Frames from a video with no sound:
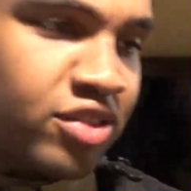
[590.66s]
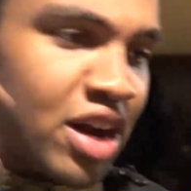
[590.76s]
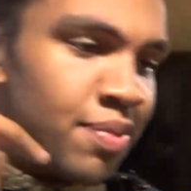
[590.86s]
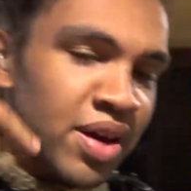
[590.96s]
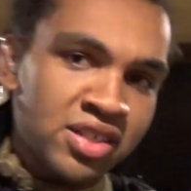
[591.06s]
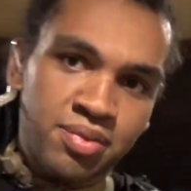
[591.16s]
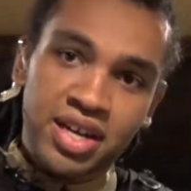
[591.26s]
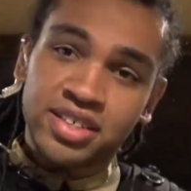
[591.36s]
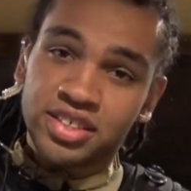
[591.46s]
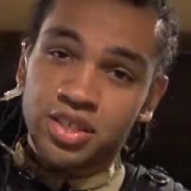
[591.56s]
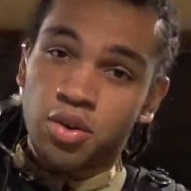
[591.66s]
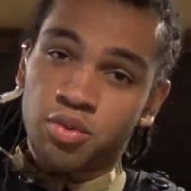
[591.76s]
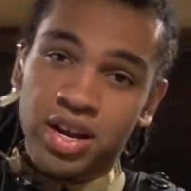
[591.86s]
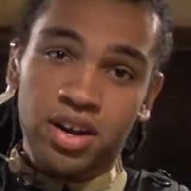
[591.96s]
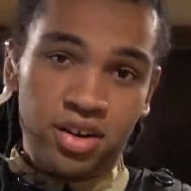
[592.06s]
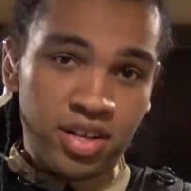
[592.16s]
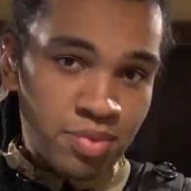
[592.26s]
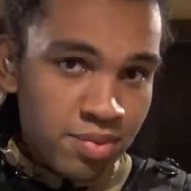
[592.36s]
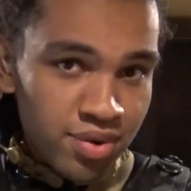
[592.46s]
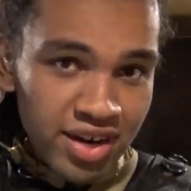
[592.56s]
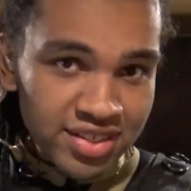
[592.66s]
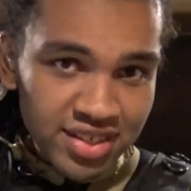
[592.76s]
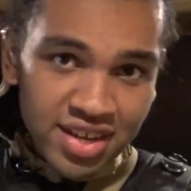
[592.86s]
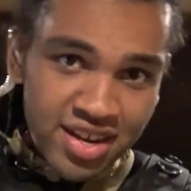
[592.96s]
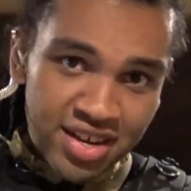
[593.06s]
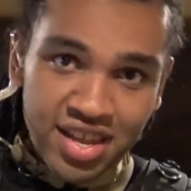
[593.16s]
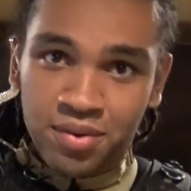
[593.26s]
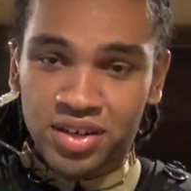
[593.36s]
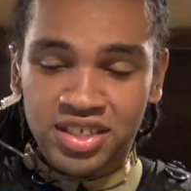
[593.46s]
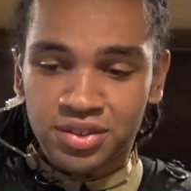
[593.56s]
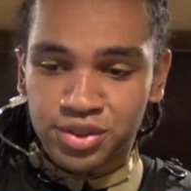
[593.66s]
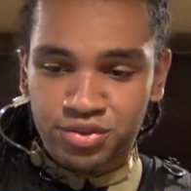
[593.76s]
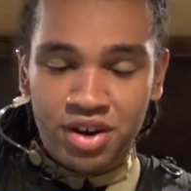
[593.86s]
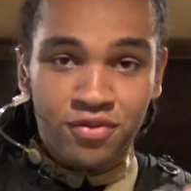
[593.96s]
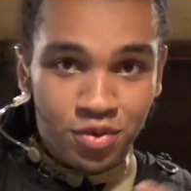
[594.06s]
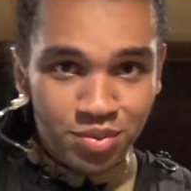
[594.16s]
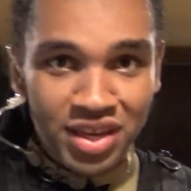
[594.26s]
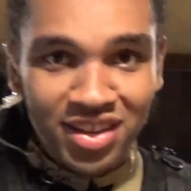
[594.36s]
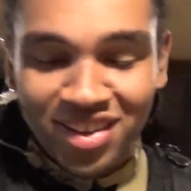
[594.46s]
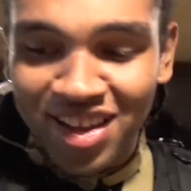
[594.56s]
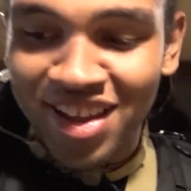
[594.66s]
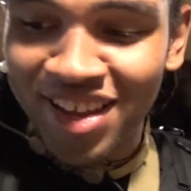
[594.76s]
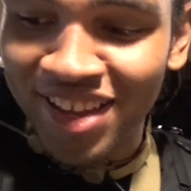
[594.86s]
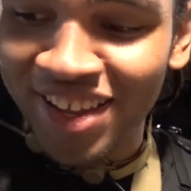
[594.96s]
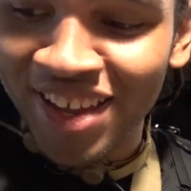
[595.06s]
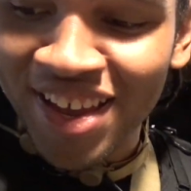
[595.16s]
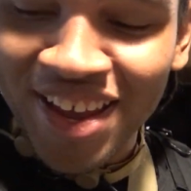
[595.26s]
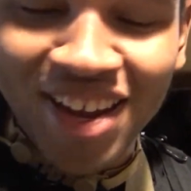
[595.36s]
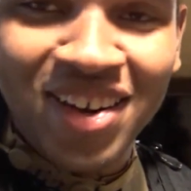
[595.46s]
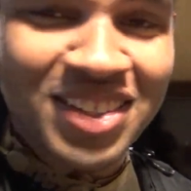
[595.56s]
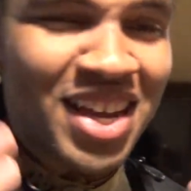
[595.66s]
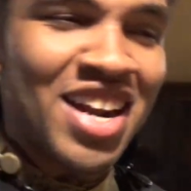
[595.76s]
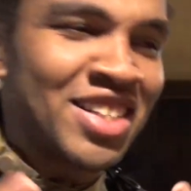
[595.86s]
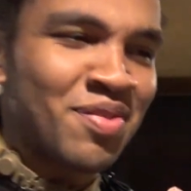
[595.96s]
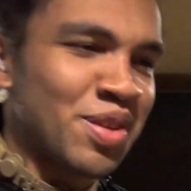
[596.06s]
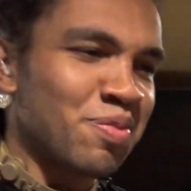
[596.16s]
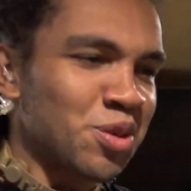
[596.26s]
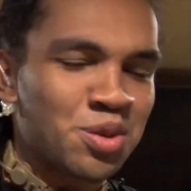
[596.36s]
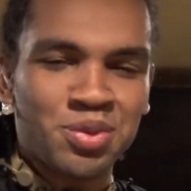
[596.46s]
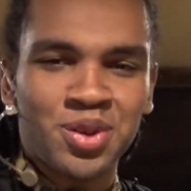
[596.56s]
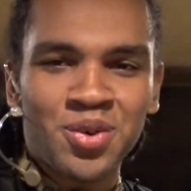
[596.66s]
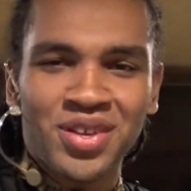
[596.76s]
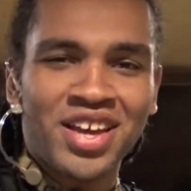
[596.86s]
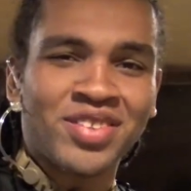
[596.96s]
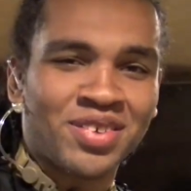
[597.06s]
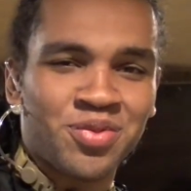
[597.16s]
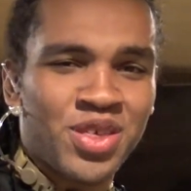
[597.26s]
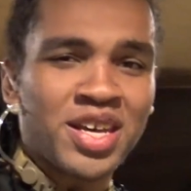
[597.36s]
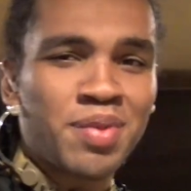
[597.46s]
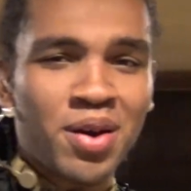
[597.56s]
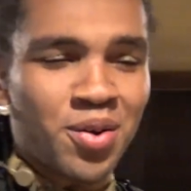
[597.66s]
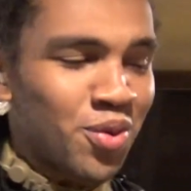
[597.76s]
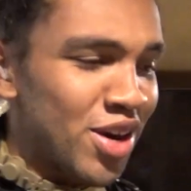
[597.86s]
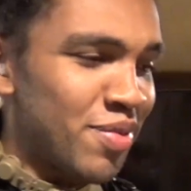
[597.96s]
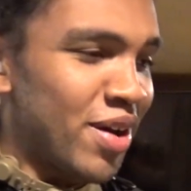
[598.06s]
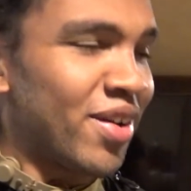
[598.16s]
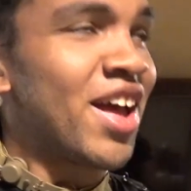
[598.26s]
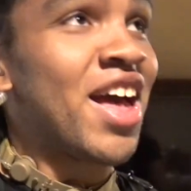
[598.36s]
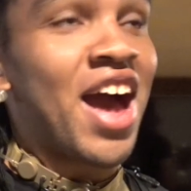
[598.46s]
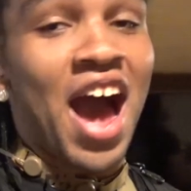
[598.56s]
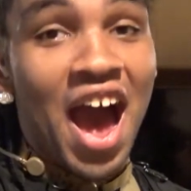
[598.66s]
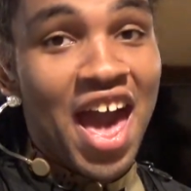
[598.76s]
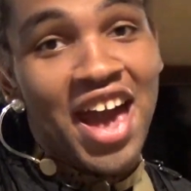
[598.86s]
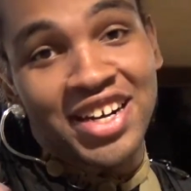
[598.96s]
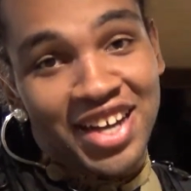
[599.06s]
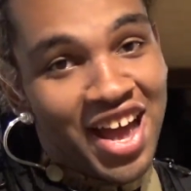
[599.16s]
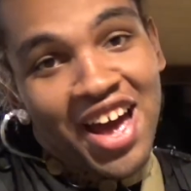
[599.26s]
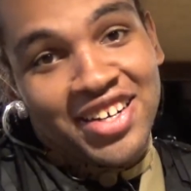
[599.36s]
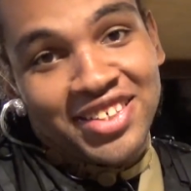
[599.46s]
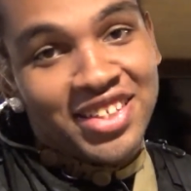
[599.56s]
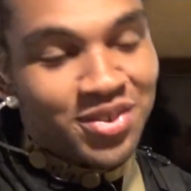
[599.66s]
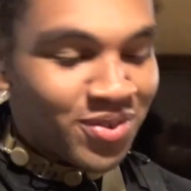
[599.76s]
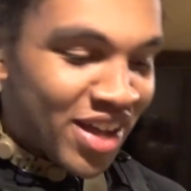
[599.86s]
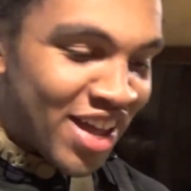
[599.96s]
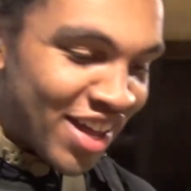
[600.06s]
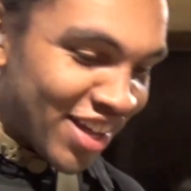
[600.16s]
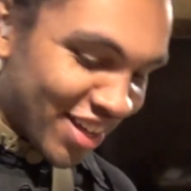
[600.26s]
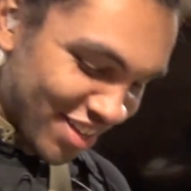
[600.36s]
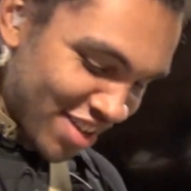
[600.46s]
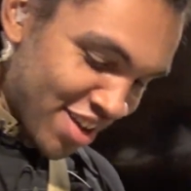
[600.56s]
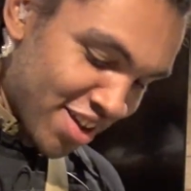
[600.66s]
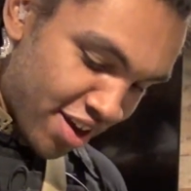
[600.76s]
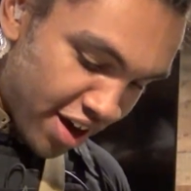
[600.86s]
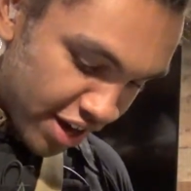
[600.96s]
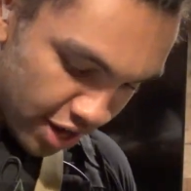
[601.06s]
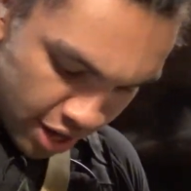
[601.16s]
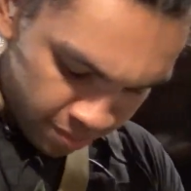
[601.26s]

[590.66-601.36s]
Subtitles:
strap actually manages to go right underneath my braids, and that works out just right for me. I know it's kind of something most people don't really have to think about or worry about. I honestly do. Alright,